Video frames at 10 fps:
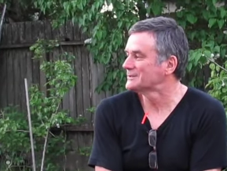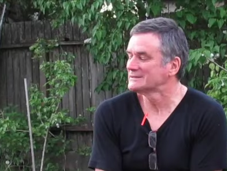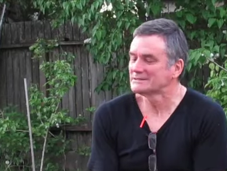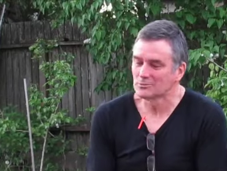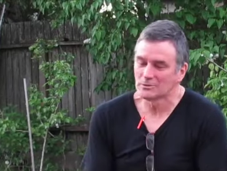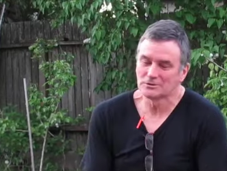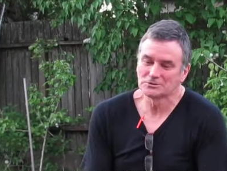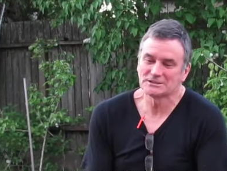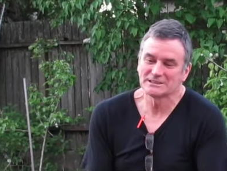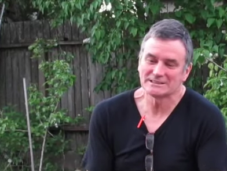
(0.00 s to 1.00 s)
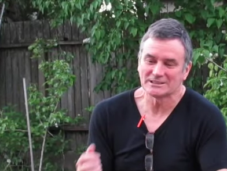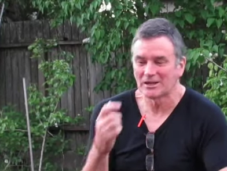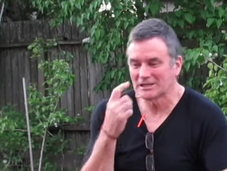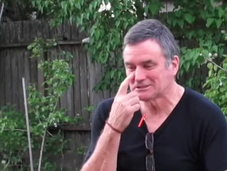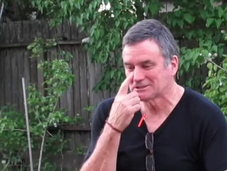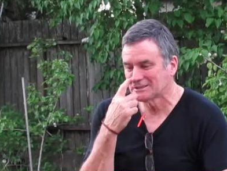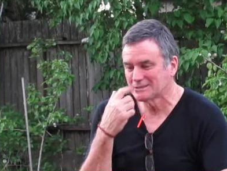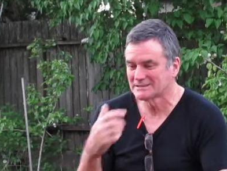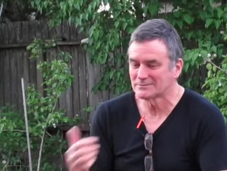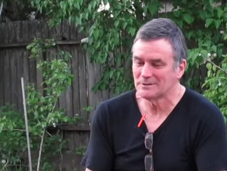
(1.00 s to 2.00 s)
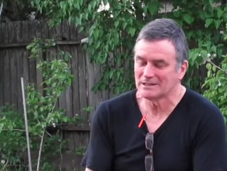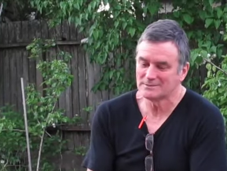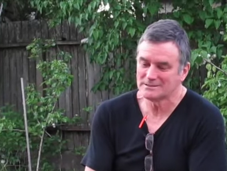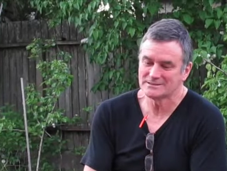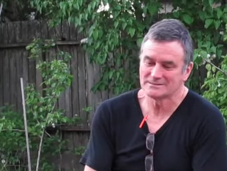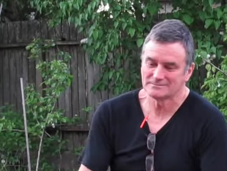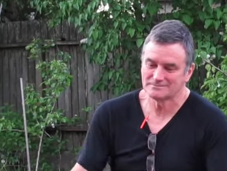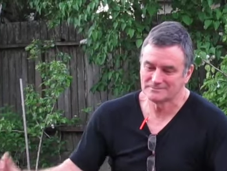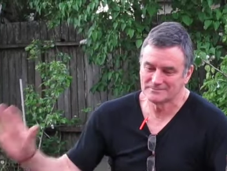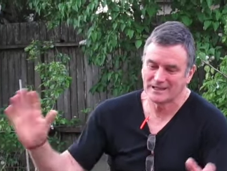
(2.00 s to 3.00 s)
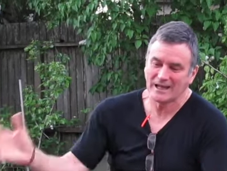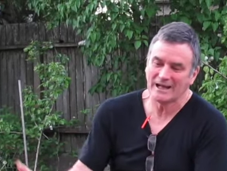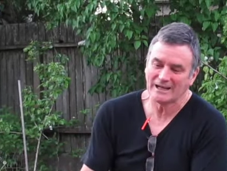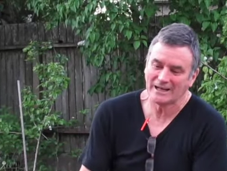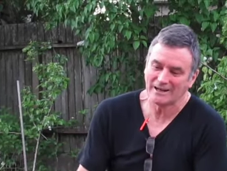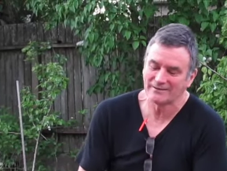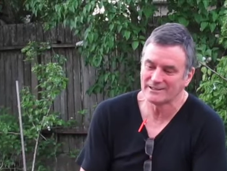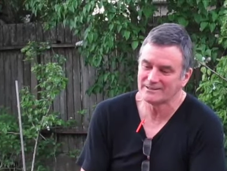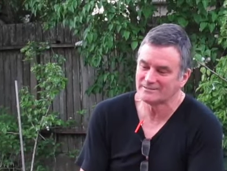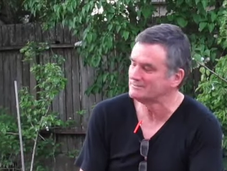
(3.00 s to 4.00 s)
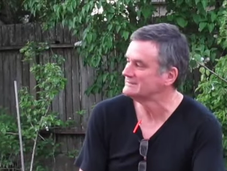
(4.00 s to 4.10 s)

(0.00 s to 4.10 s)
There's a wheelchair, there's a high chair, there's a baby's car carrier,